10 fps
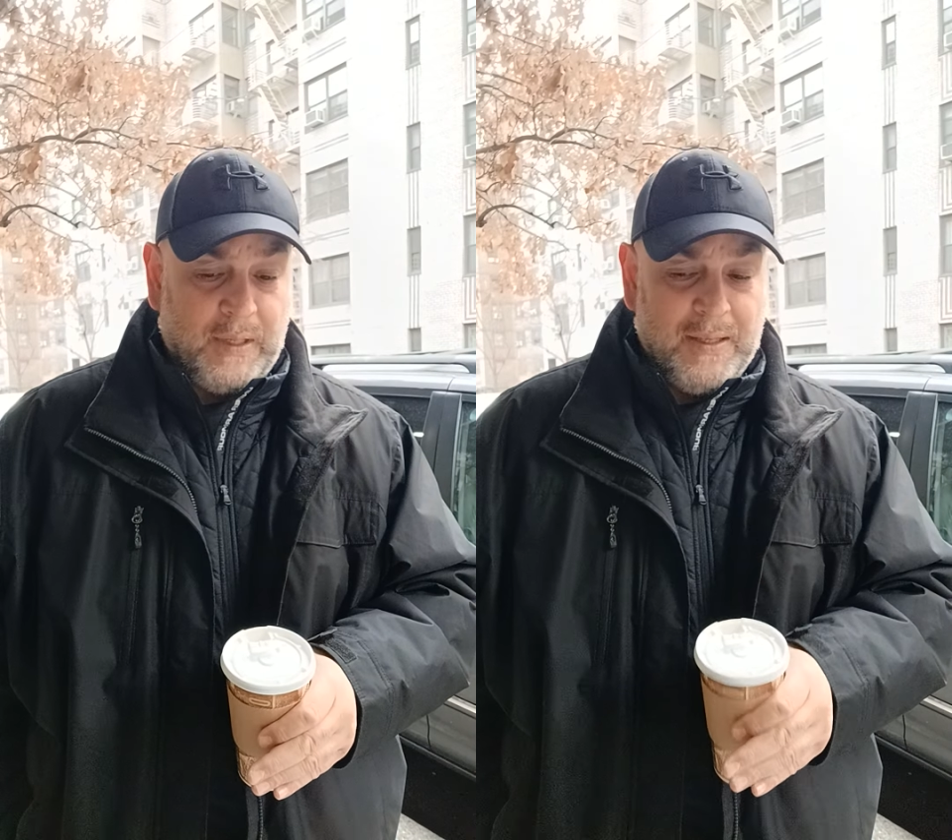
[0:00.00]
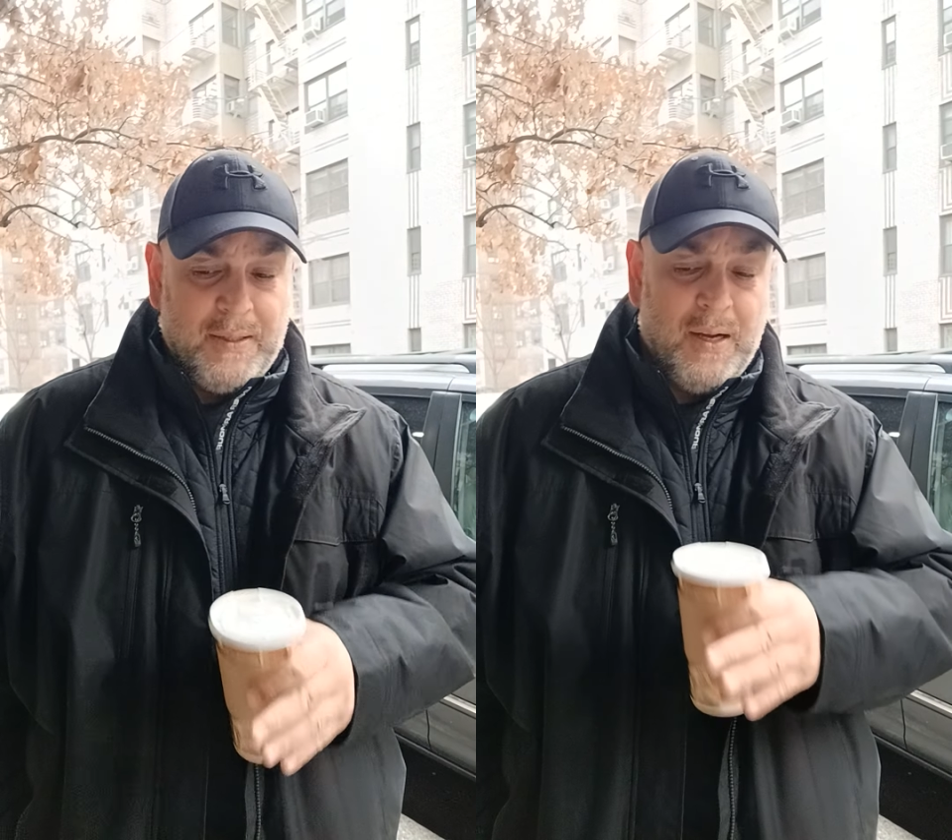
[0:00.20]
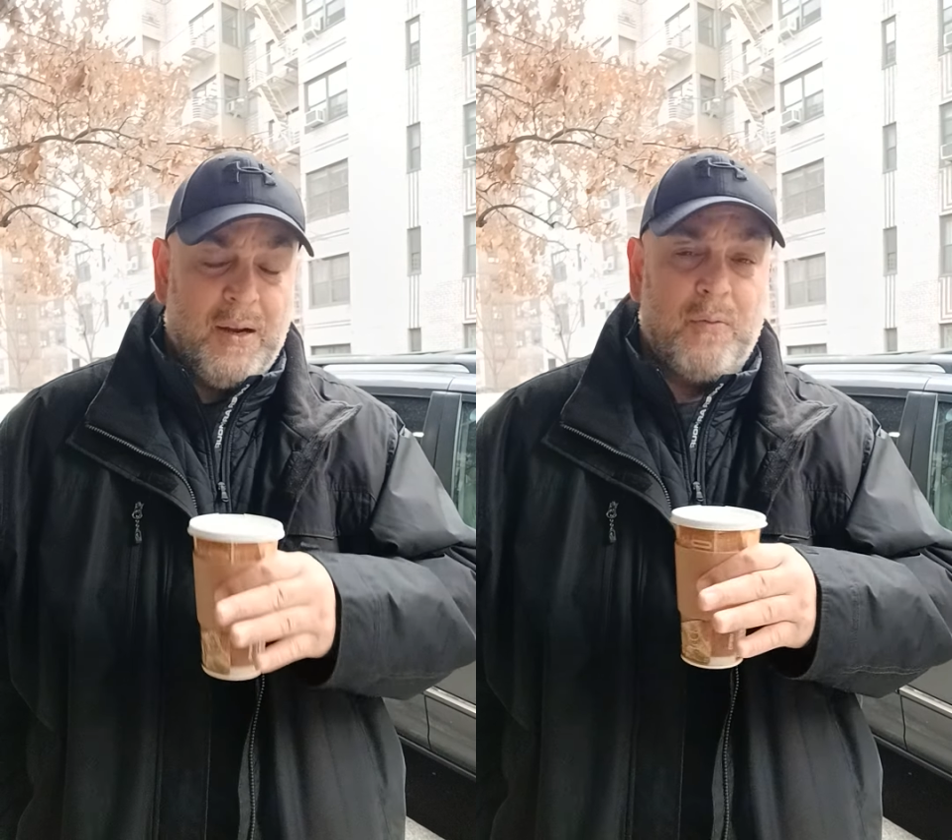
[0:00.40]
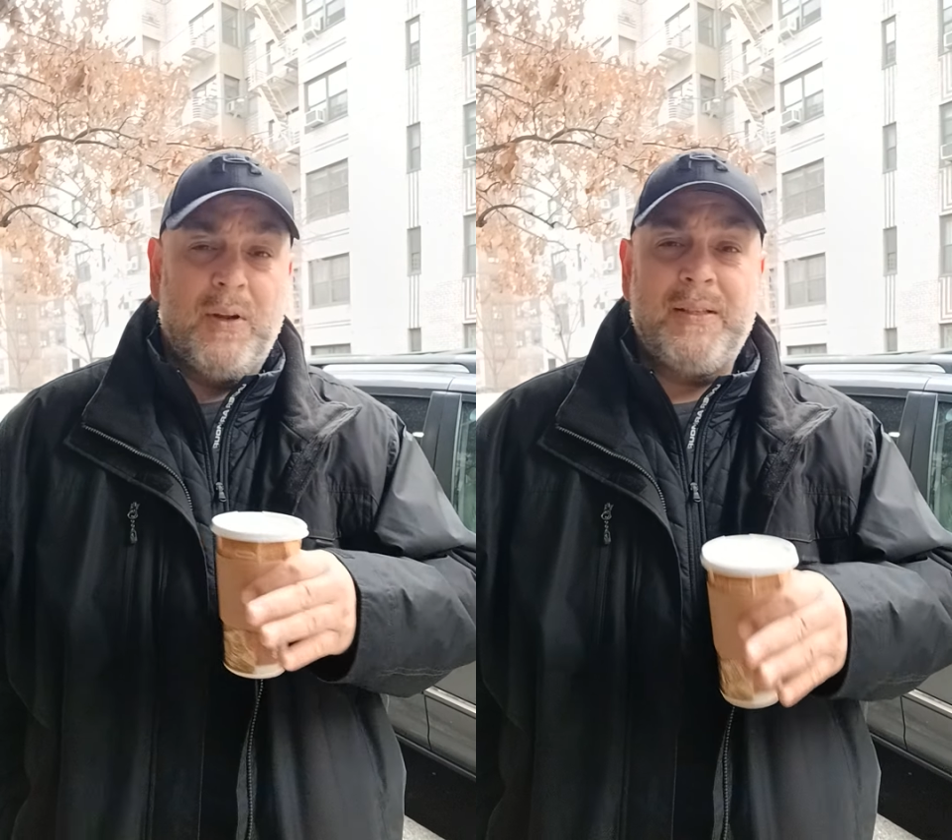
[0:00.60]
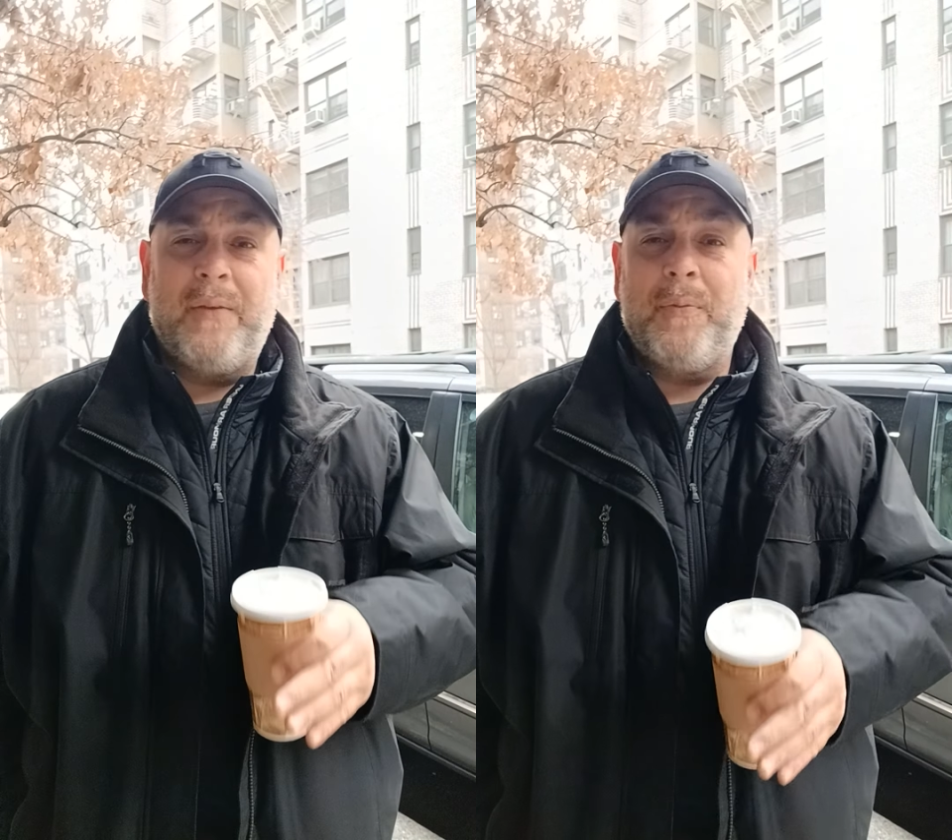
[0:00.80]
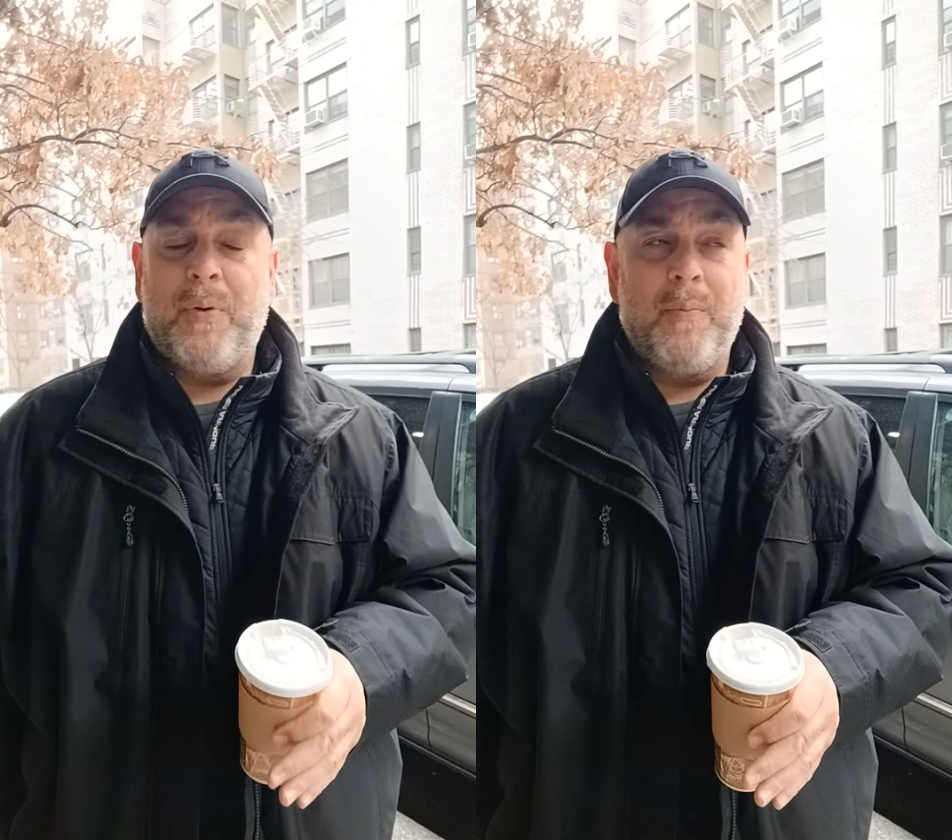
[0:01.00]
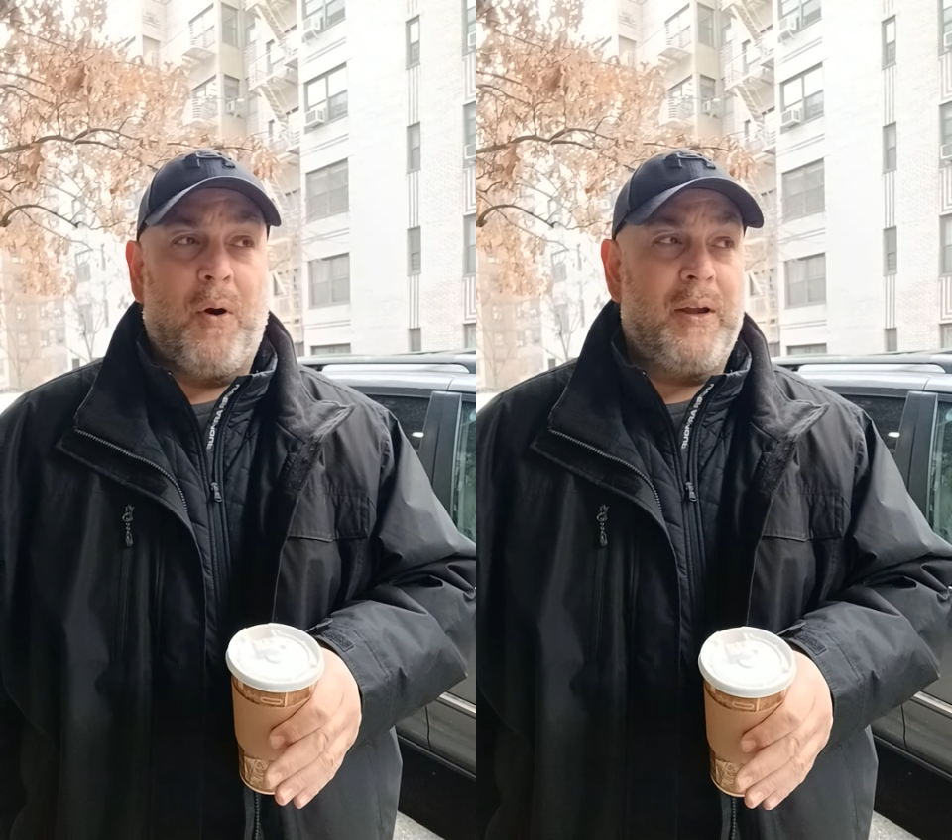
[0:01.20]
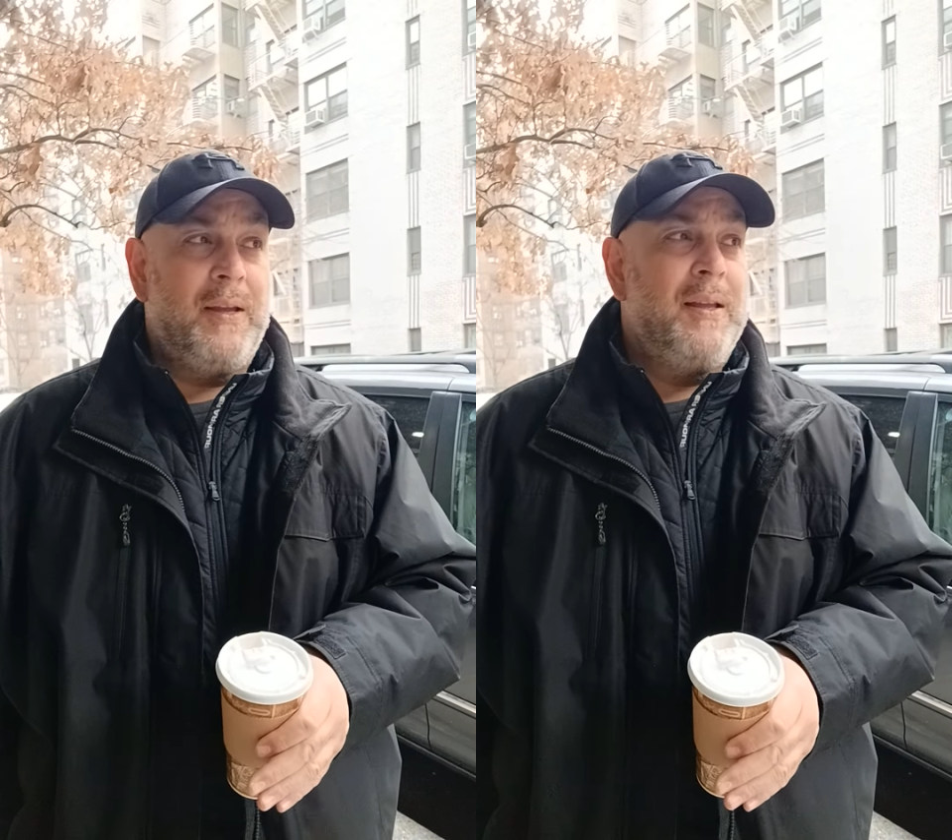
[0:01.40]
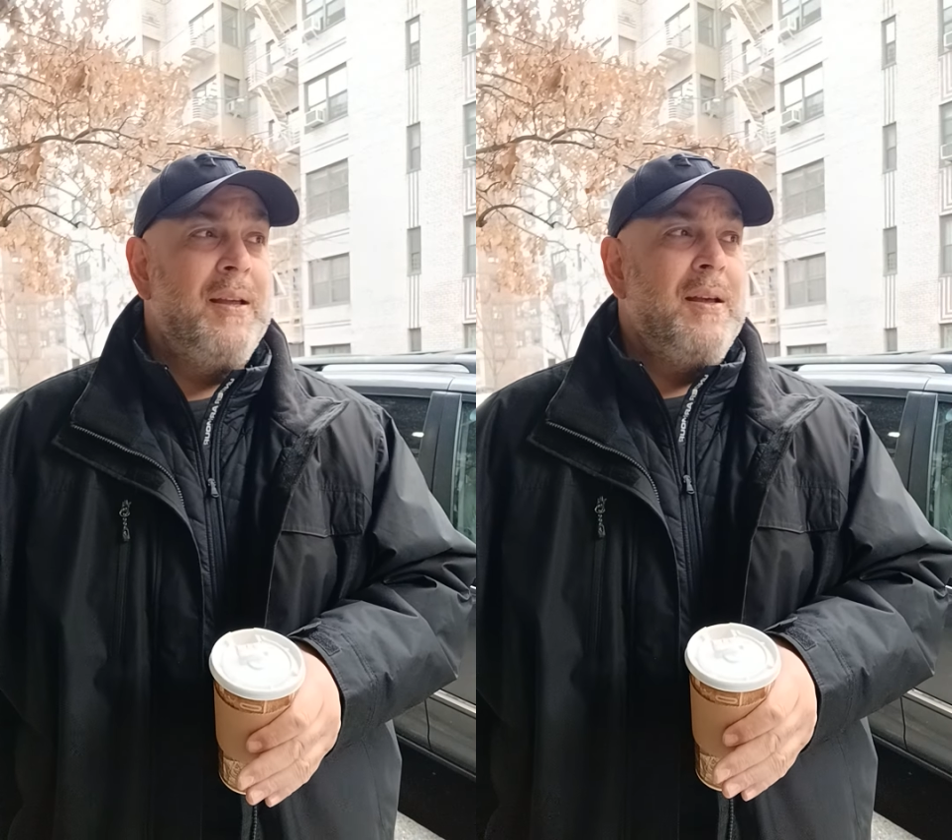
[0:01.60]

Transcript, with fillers: See how it runs after pre-market.